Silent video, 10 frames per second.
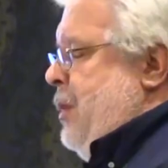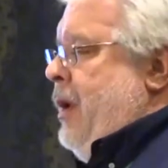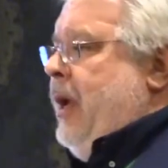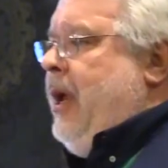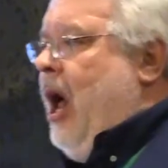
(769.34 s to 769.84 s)
me.
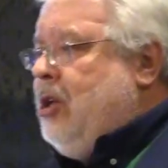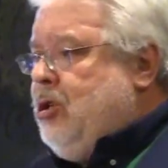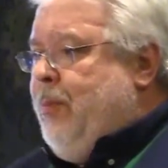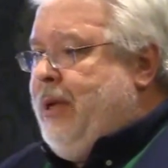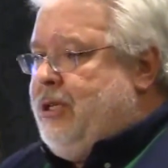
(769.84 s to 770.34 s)
It can
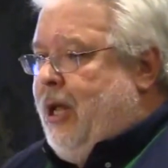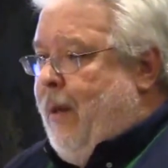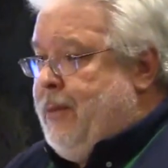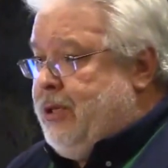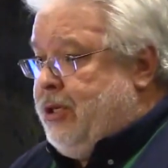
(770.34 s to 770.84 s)
also be set
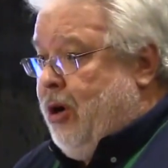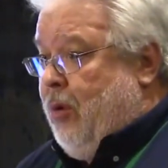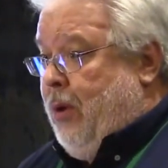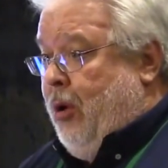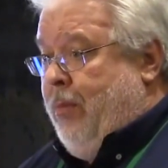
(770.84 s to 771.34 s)
up as a
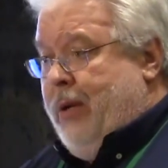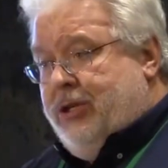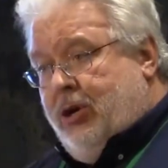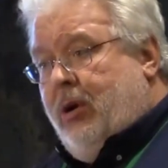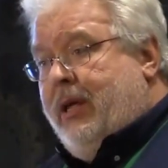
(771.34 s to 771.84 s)
term loan, but
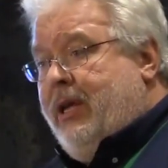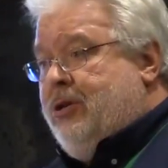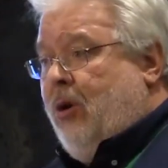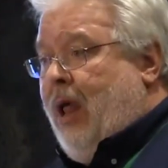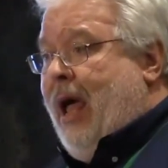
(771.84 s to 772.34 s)
generally
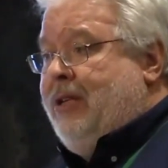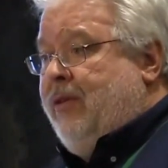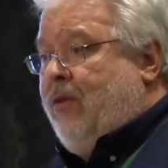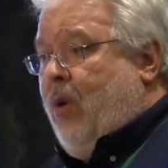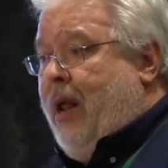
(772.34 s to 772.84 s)
these are lines
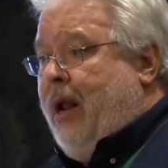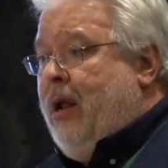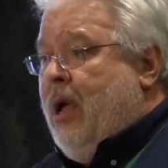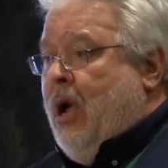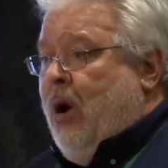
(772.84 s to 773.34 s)
of
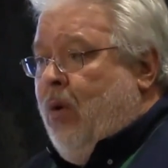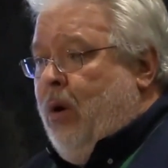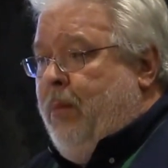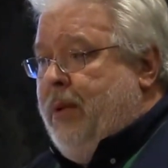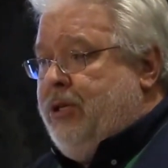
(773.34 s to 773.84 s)
credit
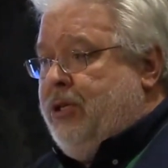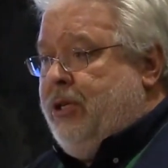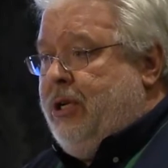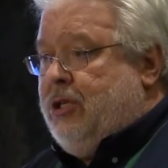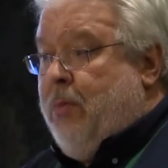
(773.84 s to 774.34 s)
where a
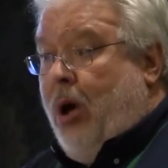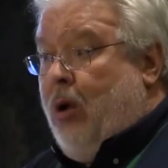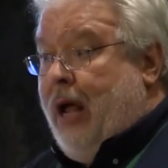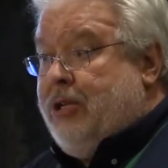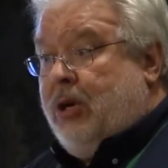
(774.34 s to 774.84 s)
business needs
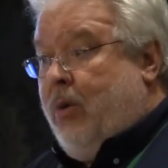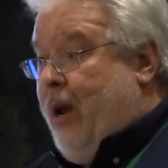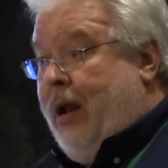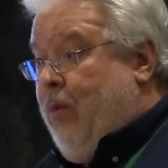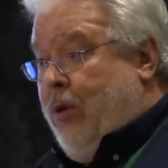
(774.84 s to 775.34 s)
small lines of
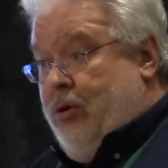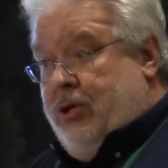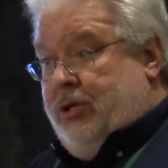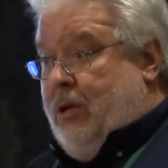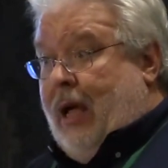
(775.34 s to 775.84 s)
credit, where you
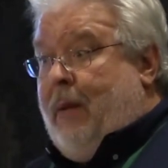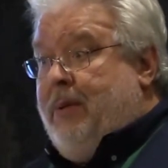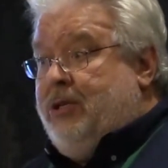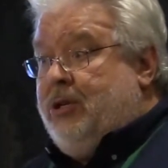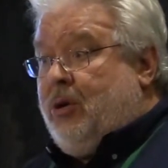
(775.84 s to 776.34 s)
just, like a
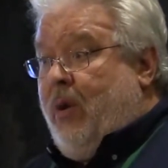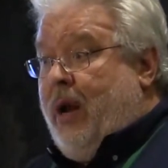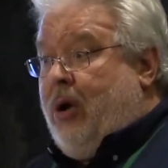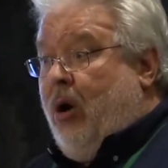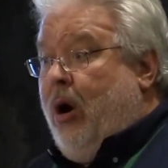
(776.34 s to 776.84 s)
business
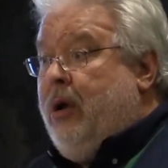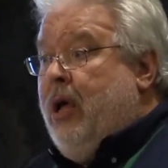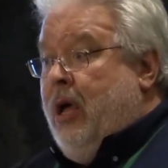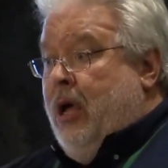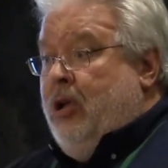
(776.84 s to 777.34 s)
credit card,
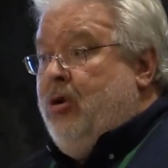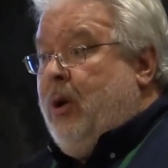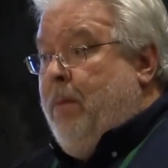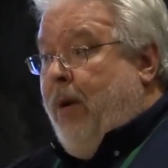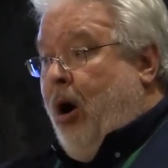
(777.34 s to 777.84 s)
you
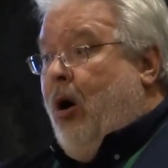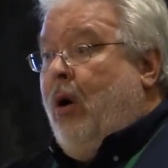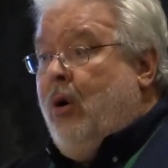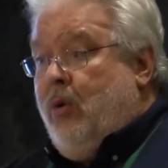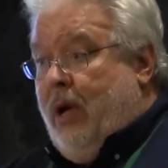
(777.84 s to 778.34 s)
can
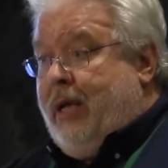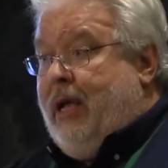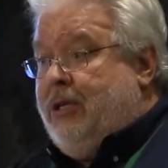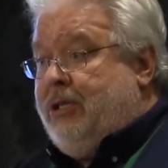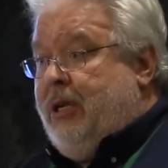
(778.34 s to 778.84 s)
borrow
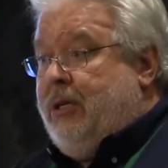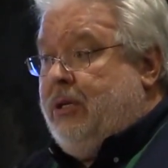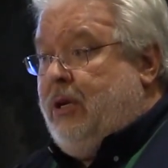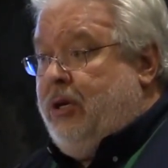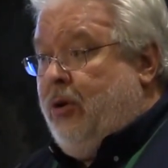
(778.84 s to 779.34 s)
against
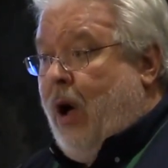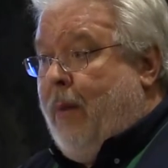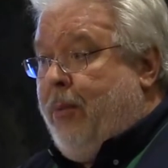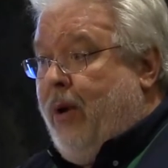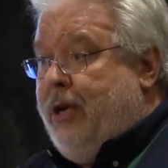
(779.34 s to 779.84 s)
it to do
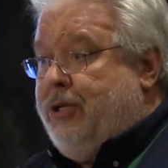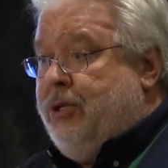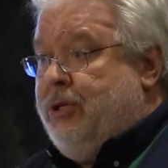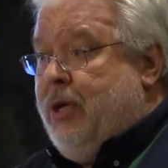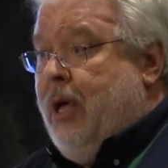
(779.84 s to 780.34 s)

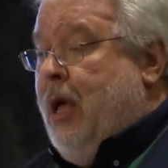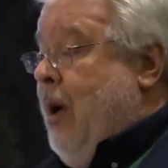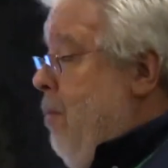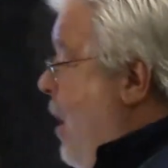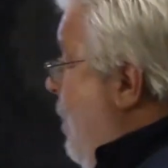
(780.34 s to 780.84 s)
operations.
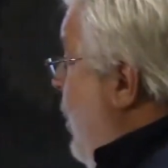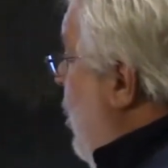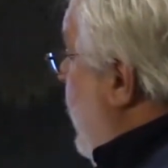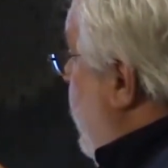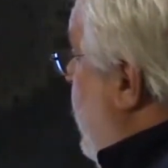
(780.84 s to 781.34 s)

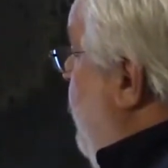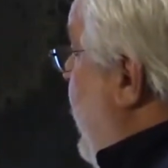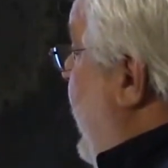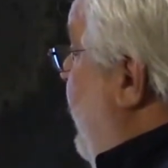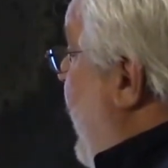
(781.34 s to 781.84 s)
Primarily, the
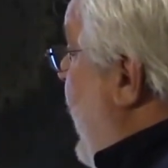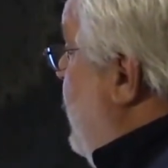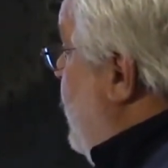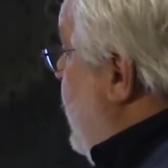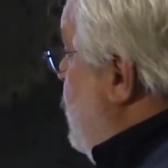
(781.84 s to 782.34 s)
big
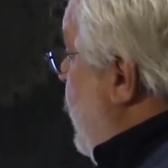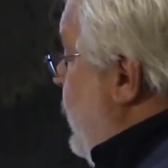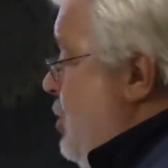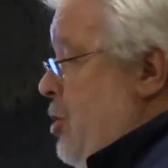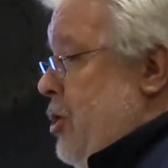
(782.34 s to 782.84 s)
advantage of this one
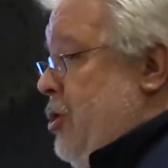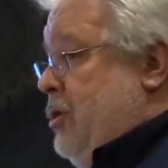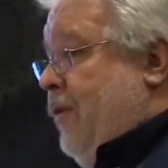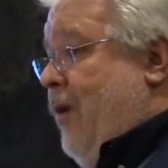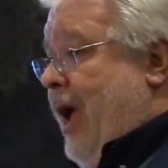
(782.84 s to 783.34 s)
is you can
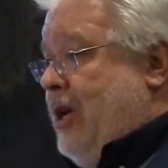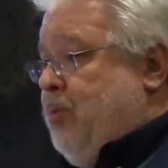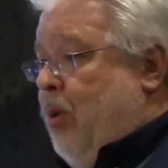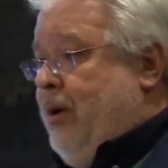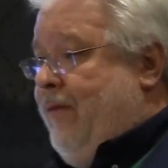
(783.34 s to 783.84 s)
use it for
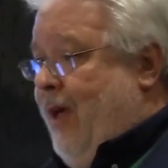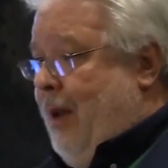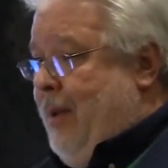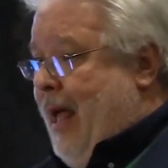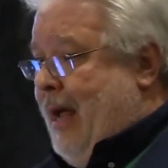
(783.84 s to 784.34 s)
export development